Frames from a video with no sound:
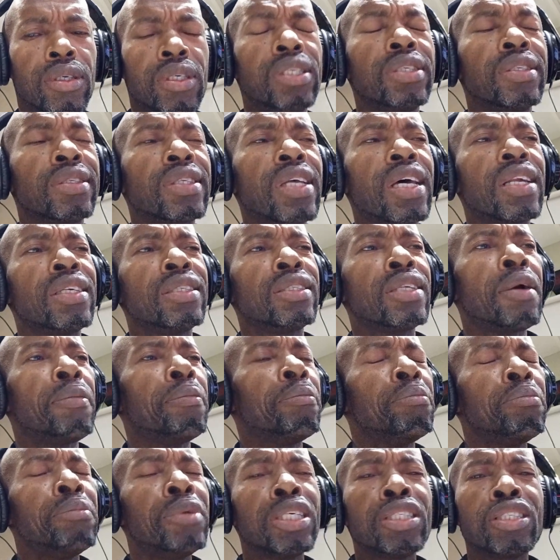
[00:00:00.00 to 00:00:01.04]
he said, in the
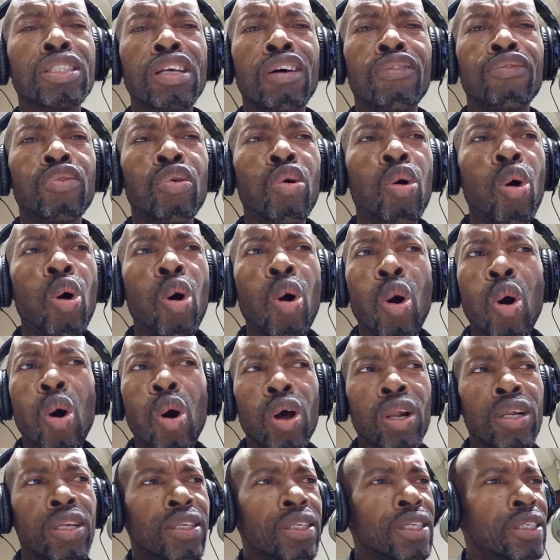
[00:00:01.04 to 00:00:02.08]
midst of
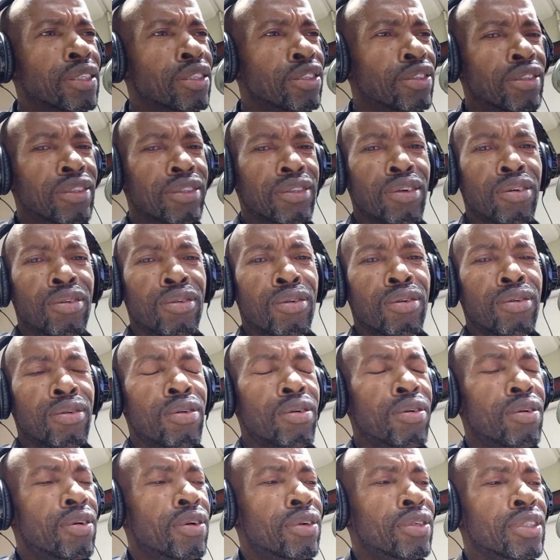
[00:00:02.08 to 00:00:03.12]
all this,
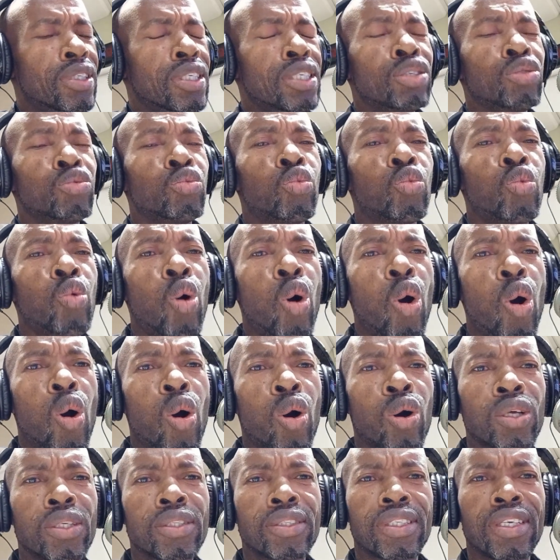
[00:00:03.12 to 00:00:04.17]
these
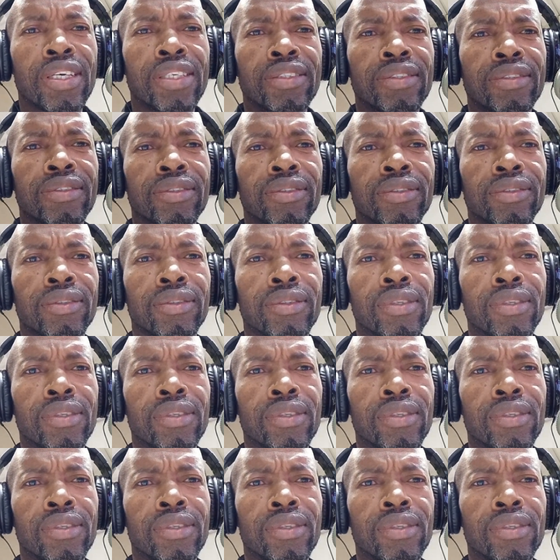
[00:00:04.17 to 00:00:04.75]
wars and